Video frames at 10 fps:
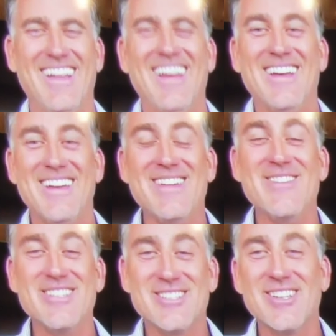he we
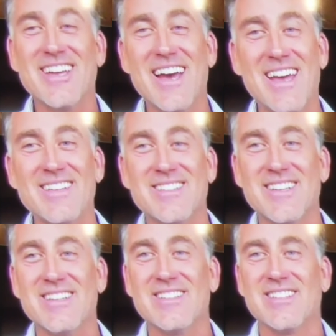yeah his his
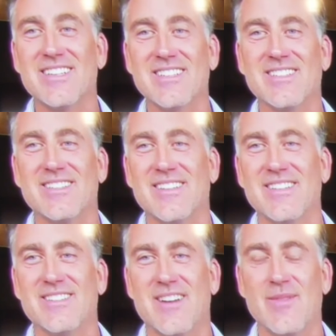his his
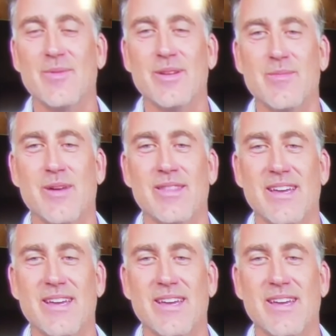company bought that